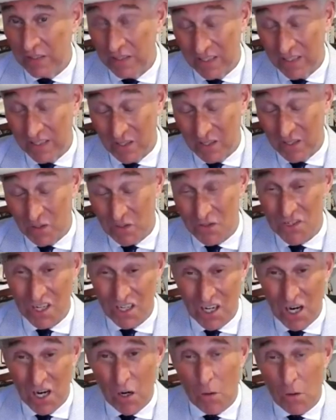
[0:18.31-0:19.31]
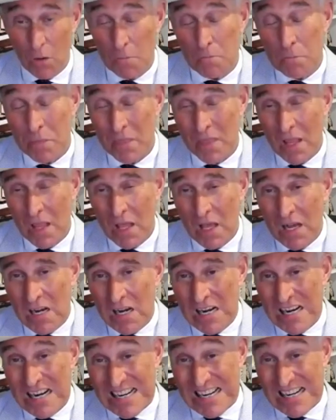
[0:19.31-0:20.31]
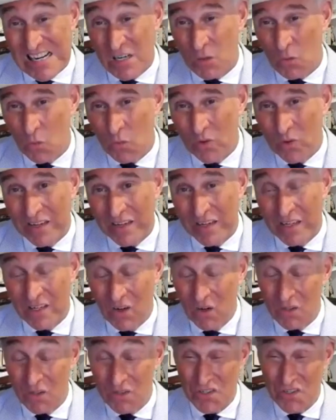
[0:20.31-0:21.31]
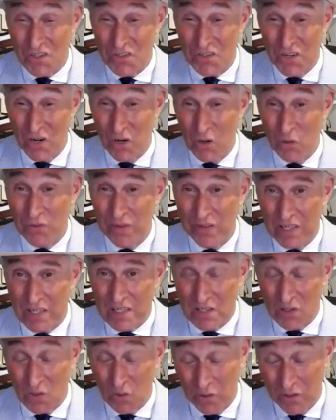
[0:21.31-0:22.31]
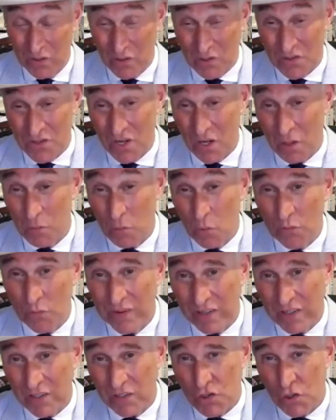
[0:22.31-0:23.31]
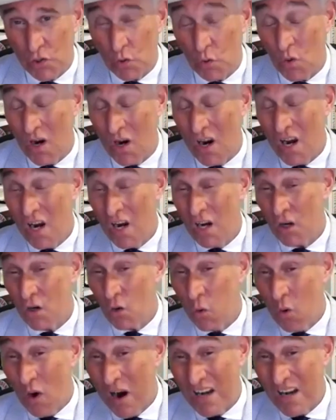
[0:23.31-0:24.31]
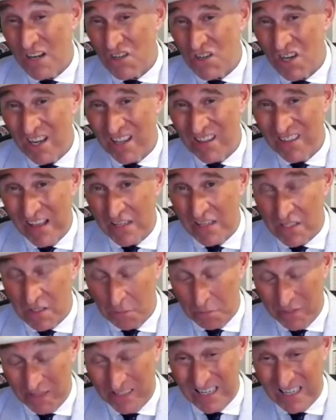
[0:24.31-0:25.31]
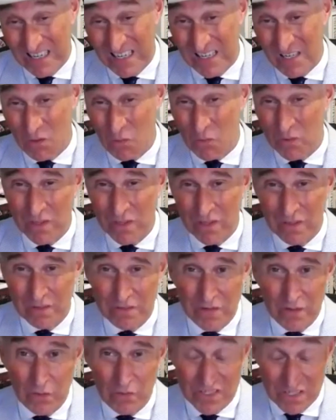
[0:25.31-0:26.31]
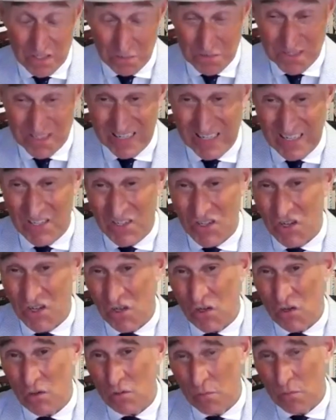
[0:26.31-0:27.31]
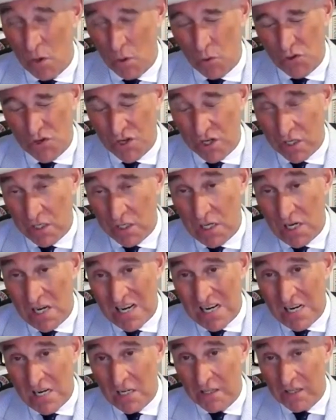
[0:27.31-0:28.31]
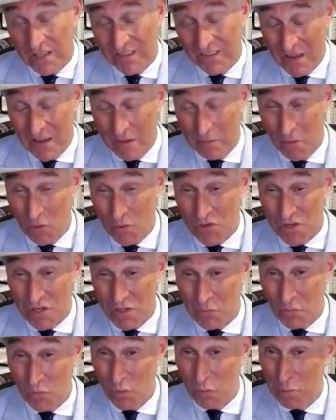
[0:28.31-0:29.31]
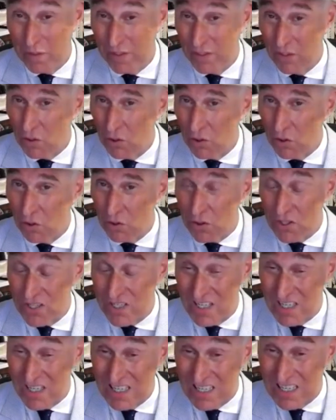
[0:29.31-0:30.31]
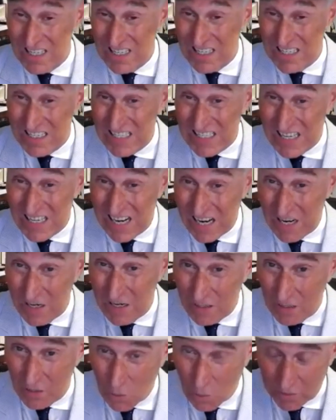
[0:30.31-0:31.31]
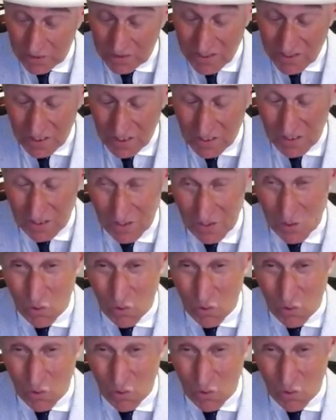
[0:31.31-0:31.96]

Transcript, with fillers: years ago. Uh, we also know that his lawyers are moving to quash that subpoena with a very substantial motion. That motion will be heard uh, according to